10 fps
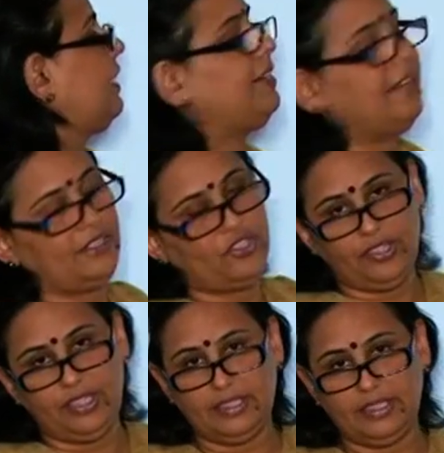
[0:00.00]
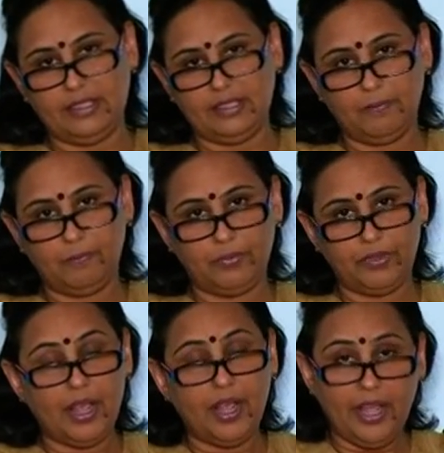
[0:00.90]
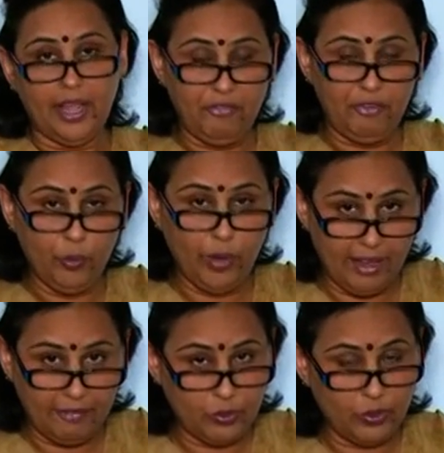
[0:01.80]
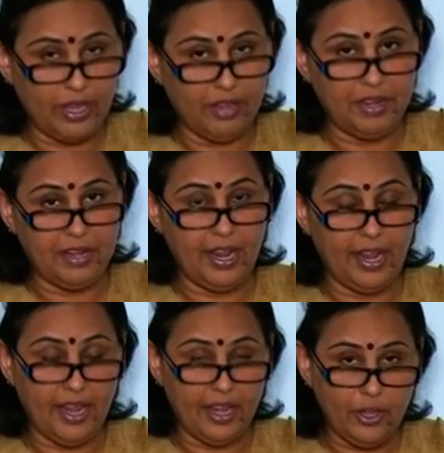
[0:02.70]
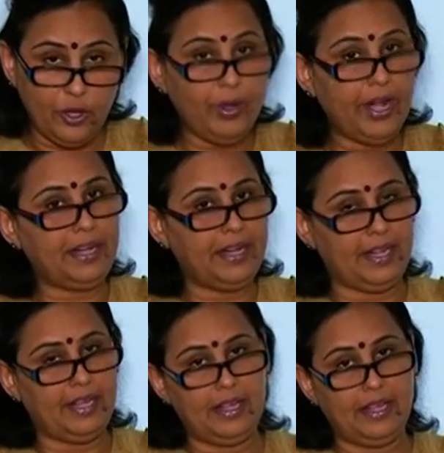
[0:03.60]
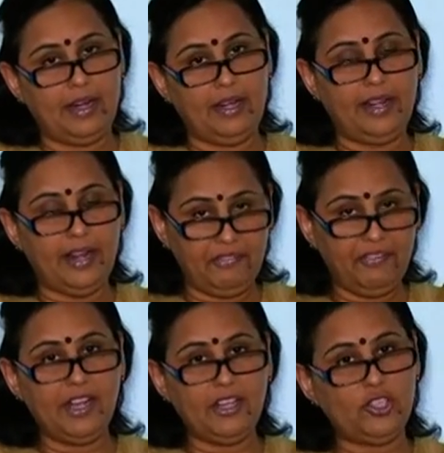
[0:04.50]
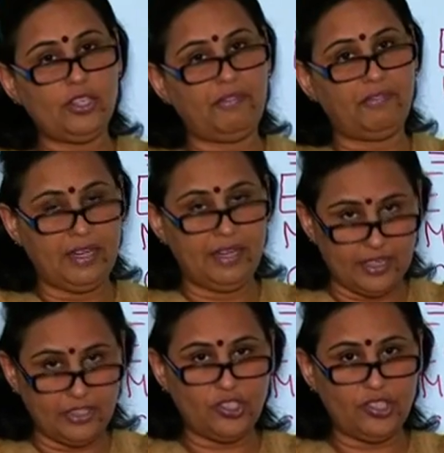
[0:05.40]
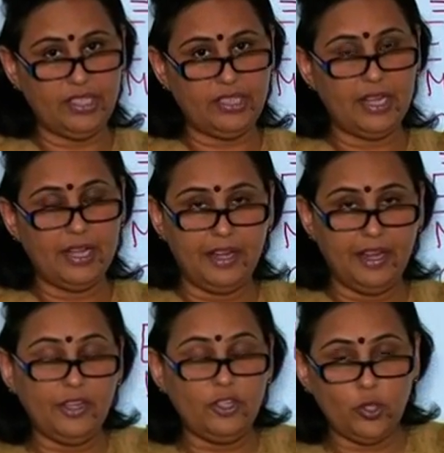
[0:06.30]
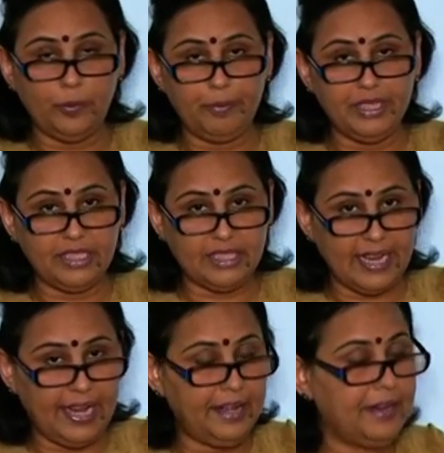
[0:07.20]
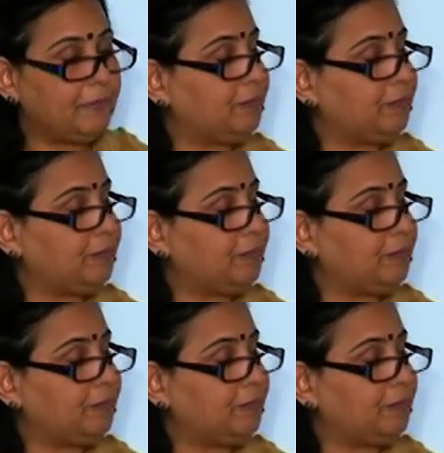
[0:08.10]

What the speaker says: industries. If you have to give an accurate definition of industries, it should be said